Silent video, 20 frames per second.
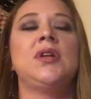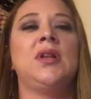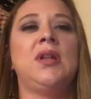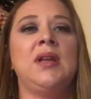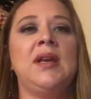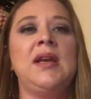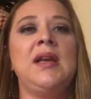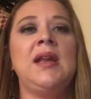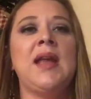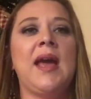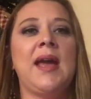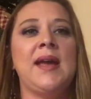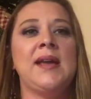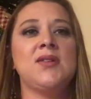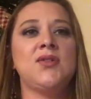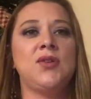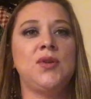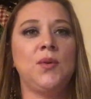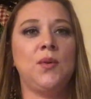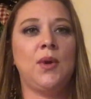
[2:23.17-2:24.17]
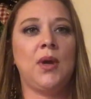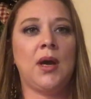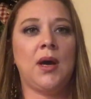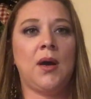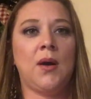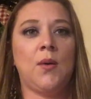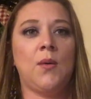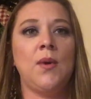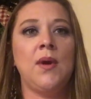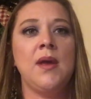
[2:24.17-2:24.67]
clean as you
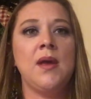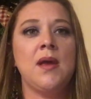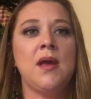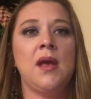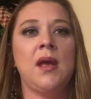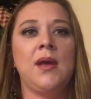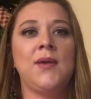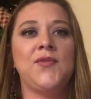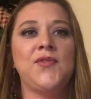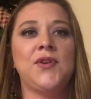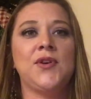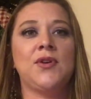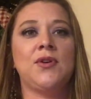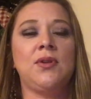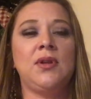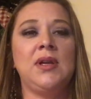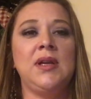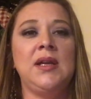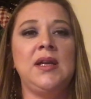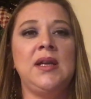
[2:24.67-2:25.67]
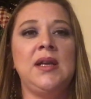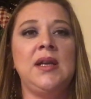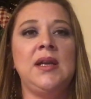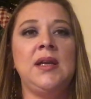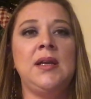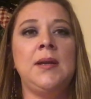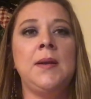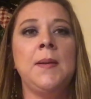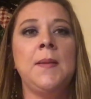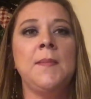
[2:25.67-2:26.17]
go. If you're
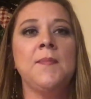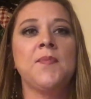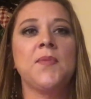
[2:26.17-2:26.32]
cleaning